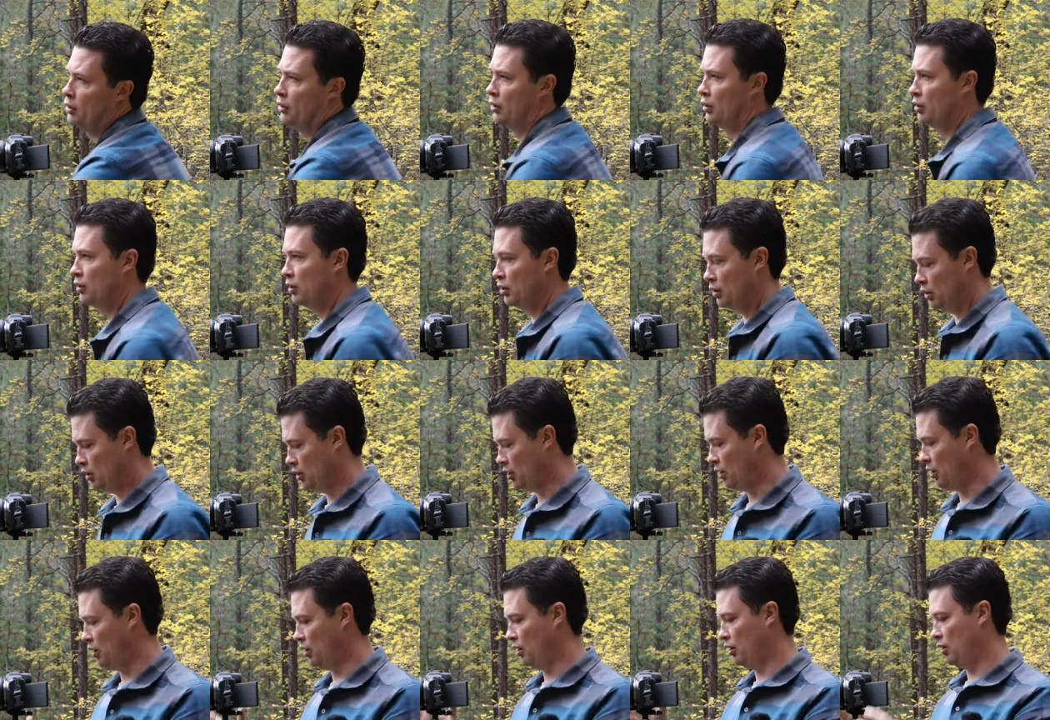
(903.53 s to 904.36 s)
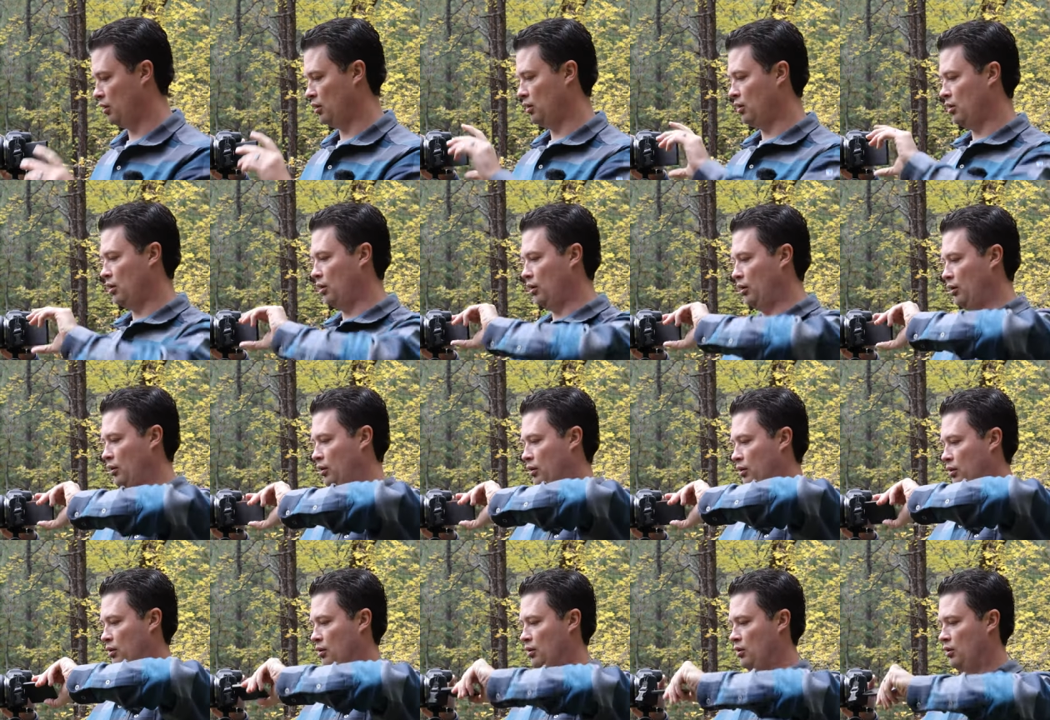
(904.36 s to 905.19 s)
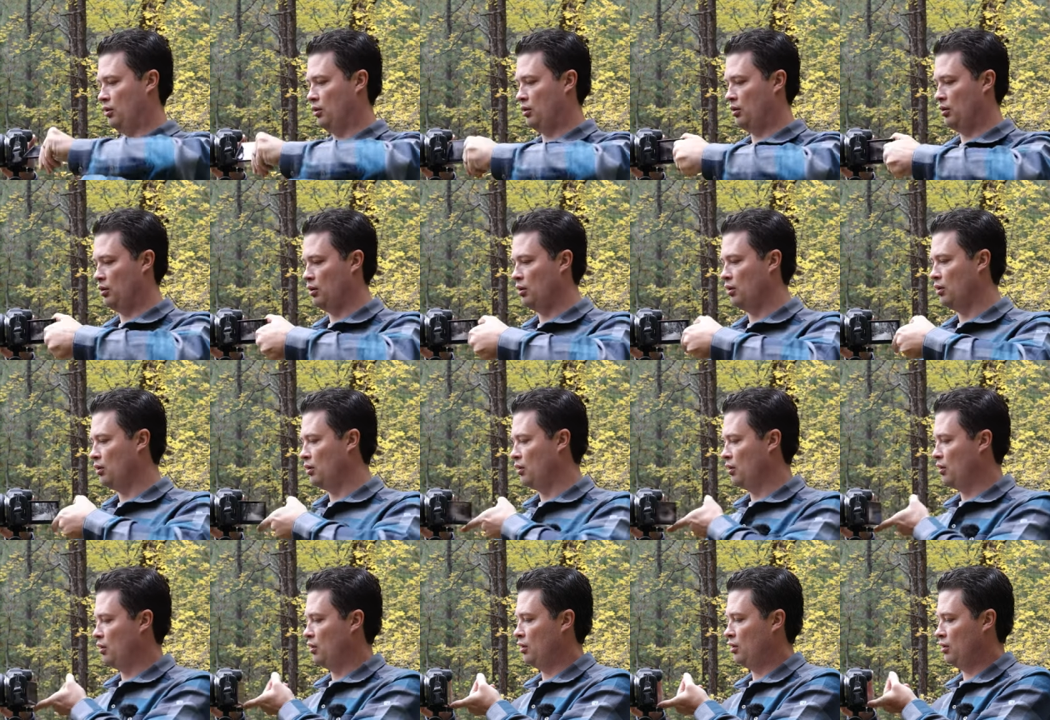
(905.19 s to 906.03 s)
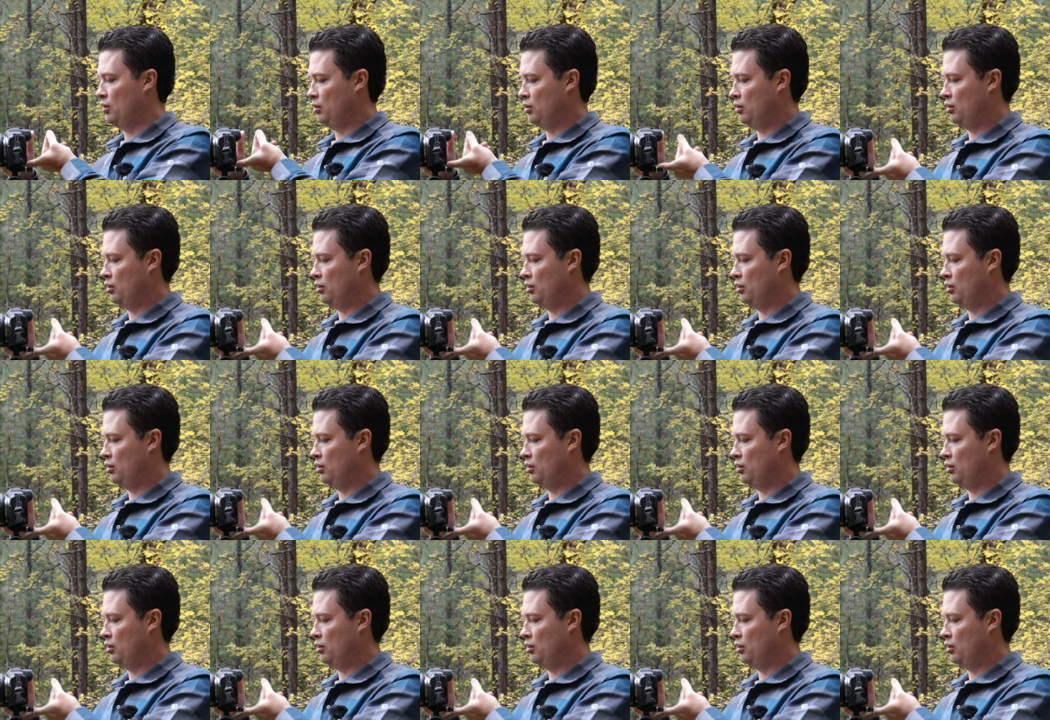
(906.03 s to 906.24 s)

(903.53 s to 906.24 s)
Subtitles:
Nothing is said.